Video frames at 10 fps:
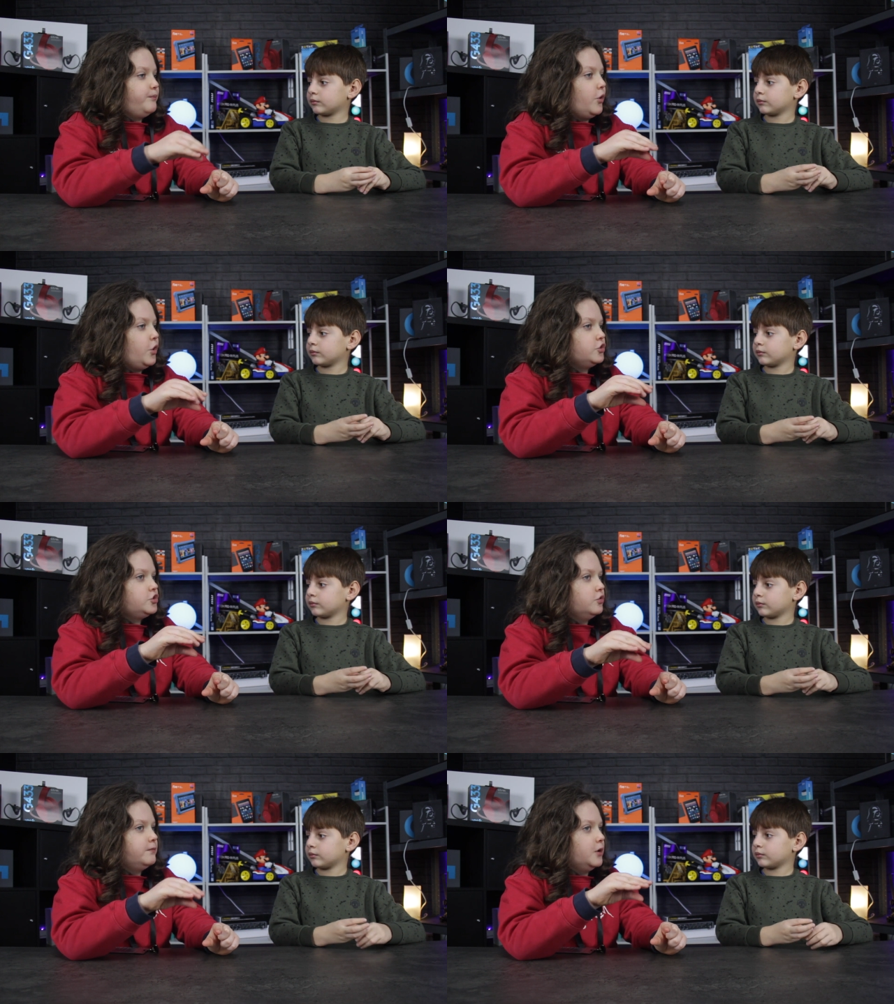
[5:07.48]

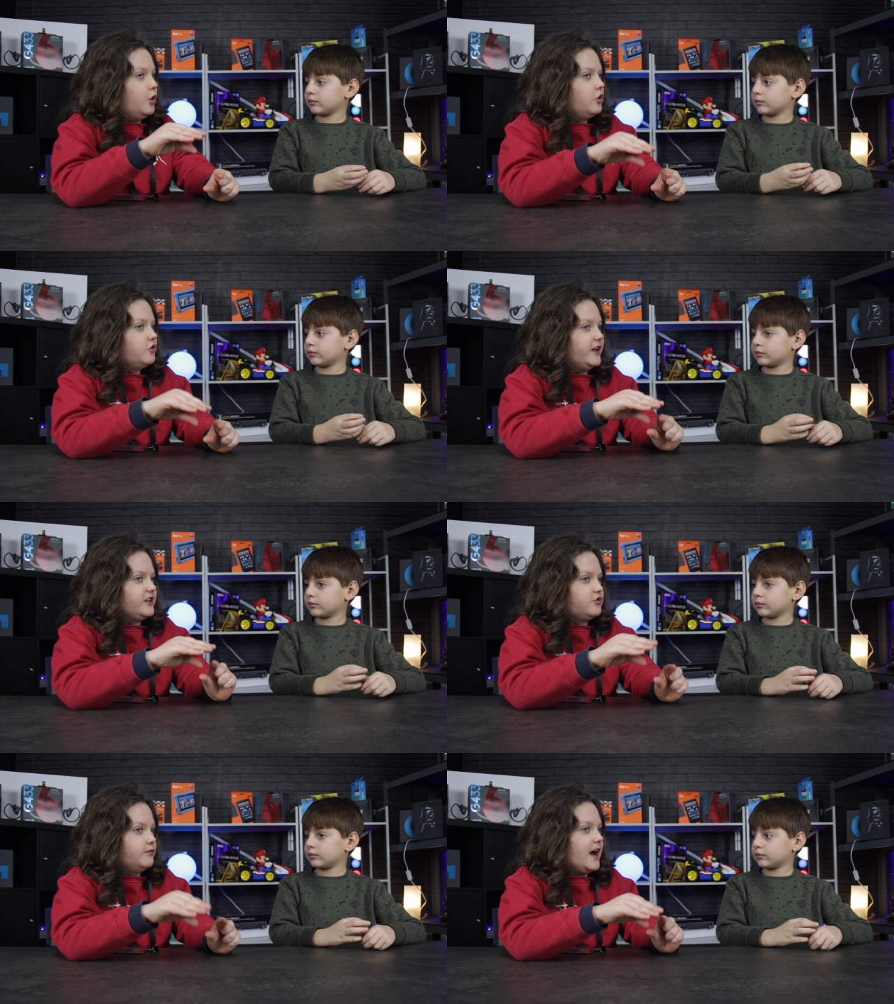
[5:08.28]
Speaker 1: portal block
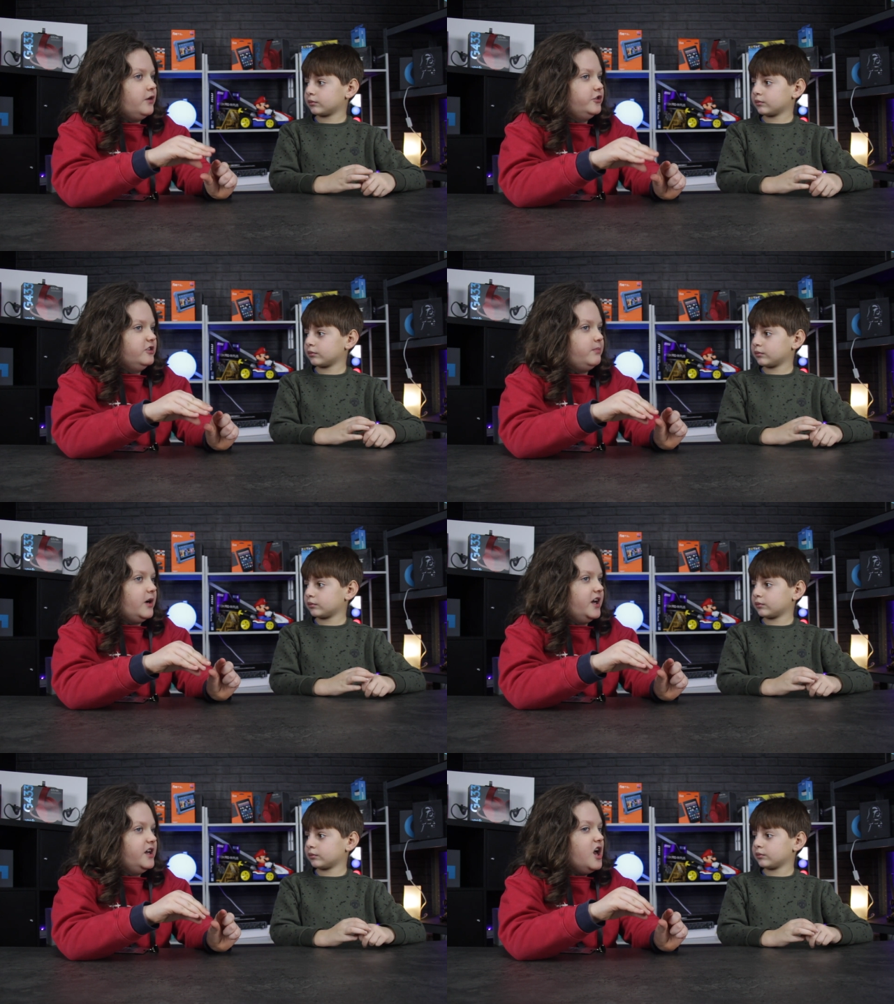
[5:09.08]
that's surrounded
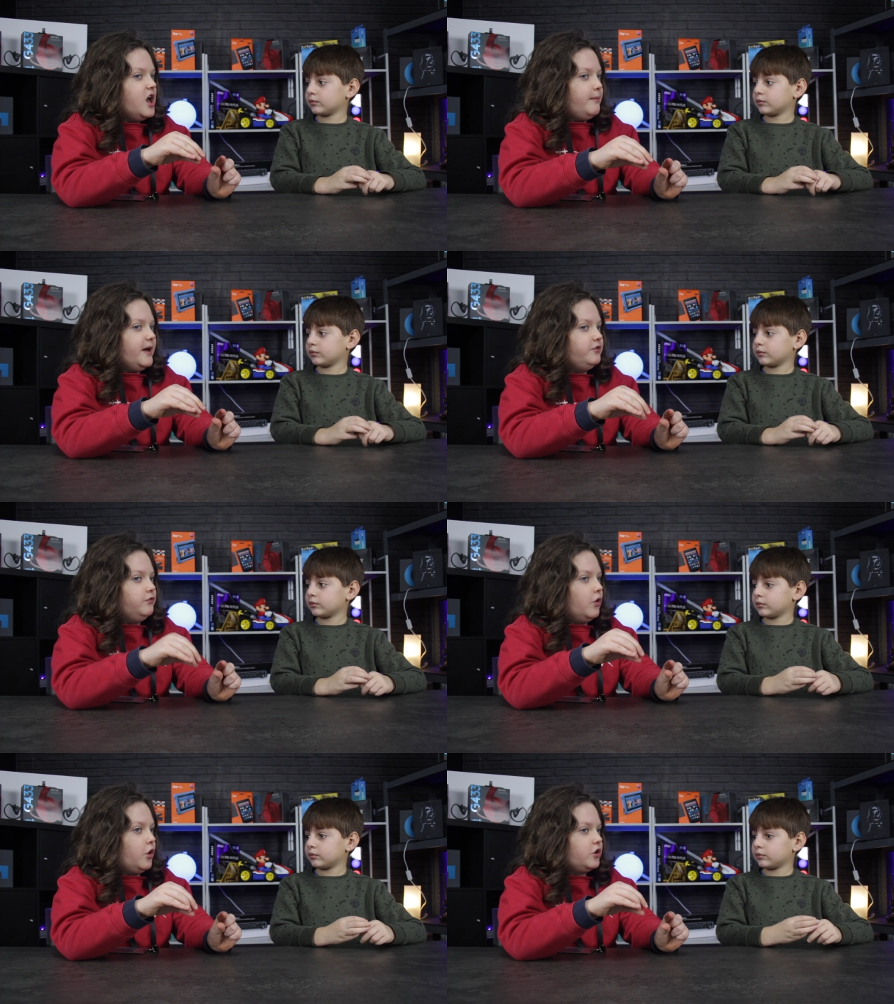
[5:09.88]
by
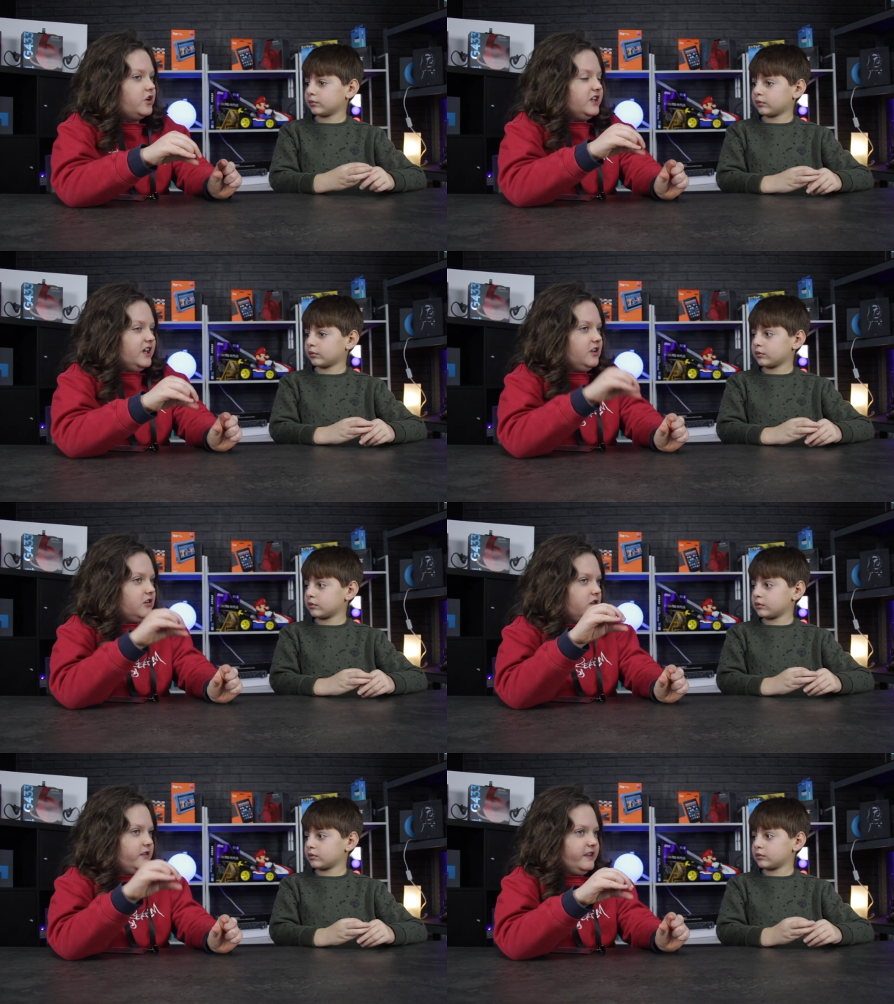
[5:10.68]
bedrock
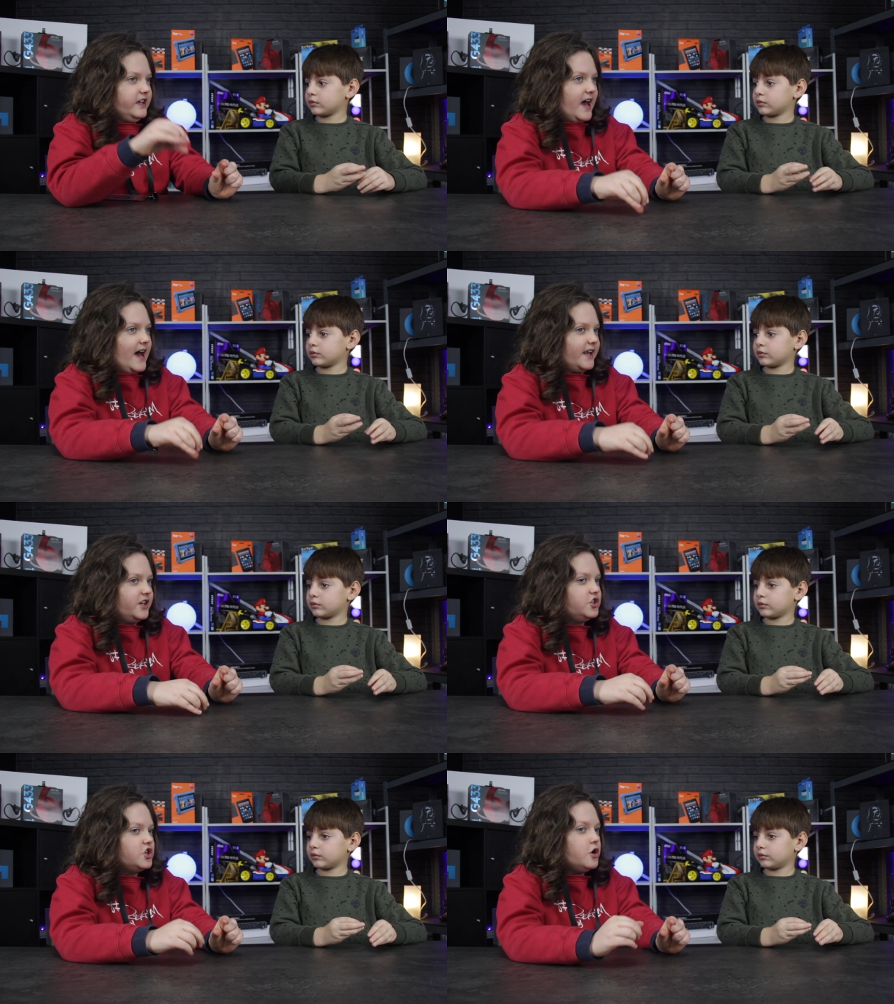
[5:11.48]
in the
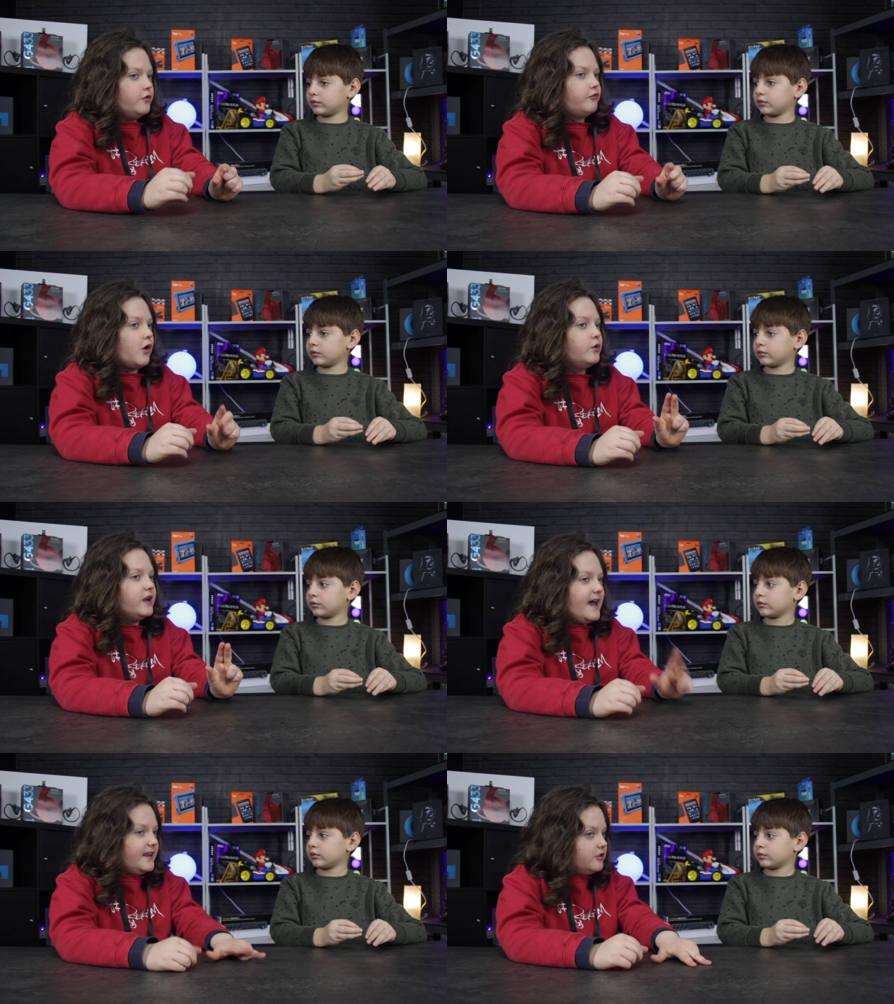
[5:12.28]
end, throw
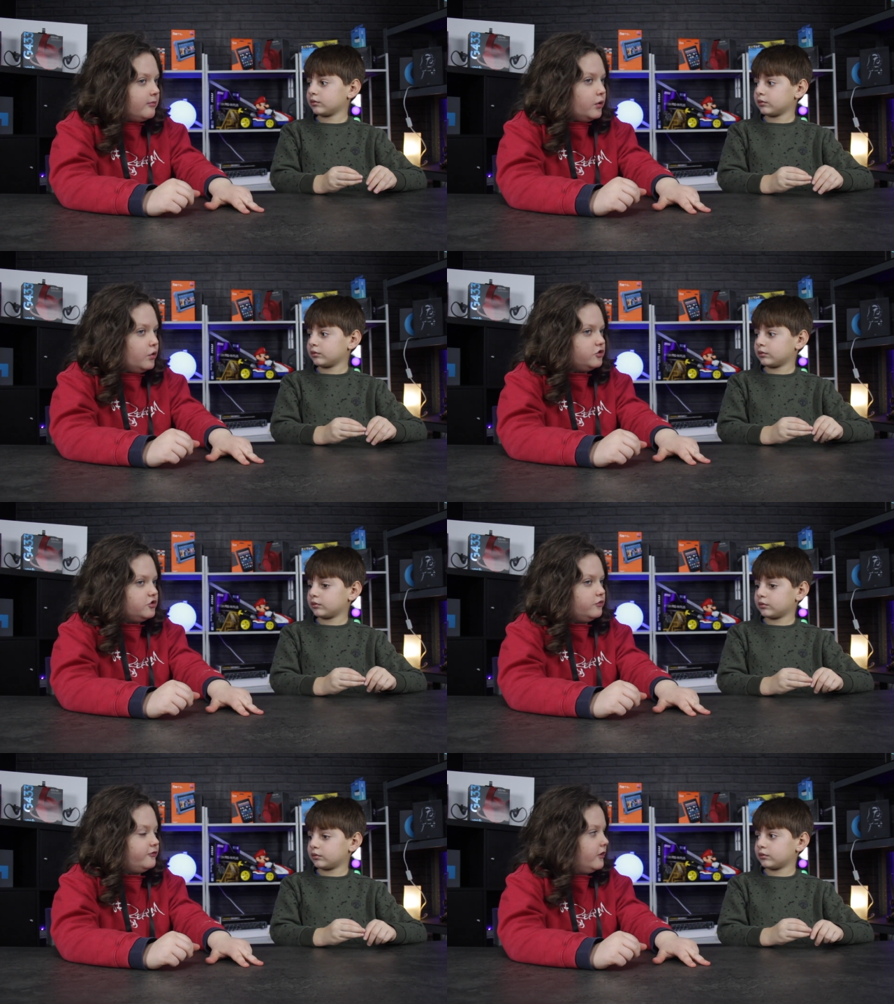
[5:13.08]
an ender
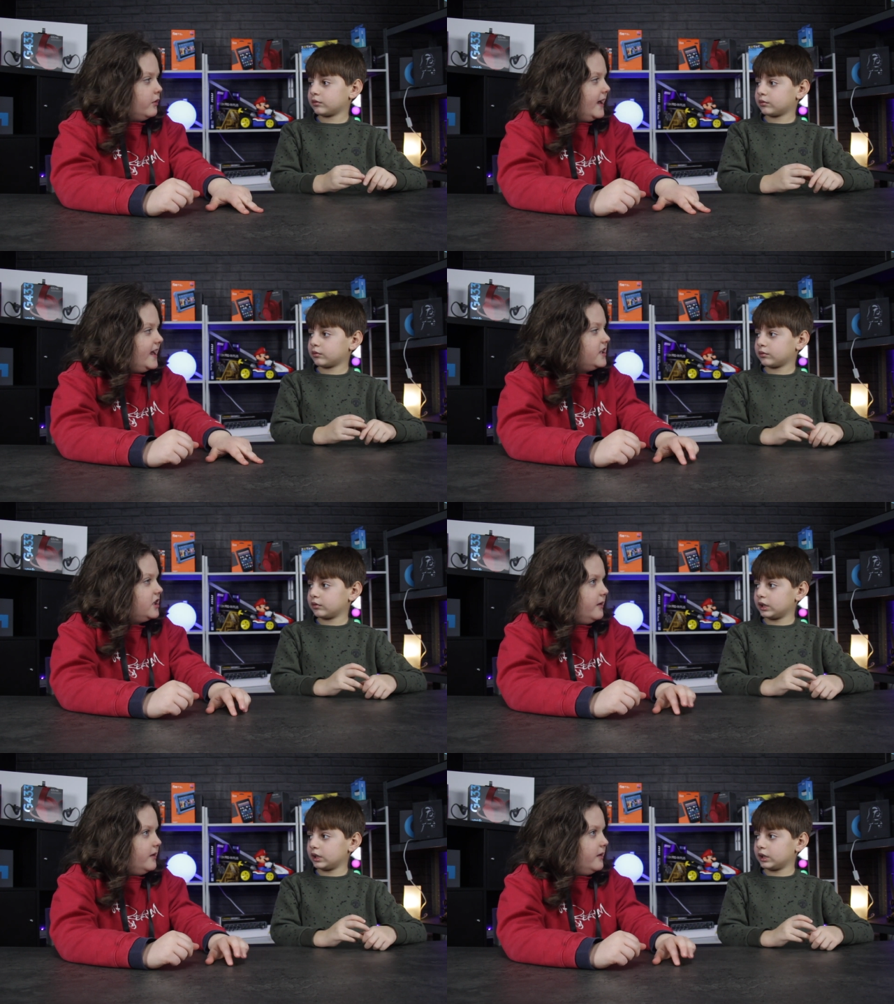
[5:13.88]
portal through it,